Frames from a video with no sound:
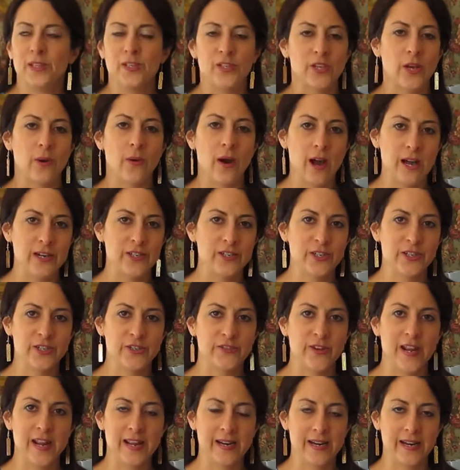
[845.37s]
So I just
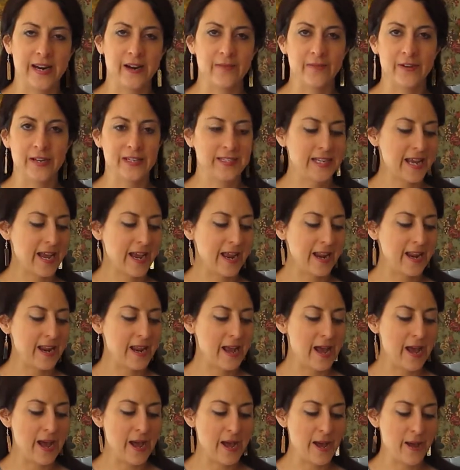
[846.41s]
straighten it every day.
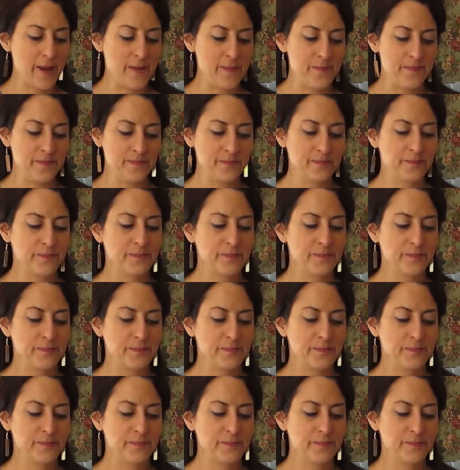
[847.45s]
Um,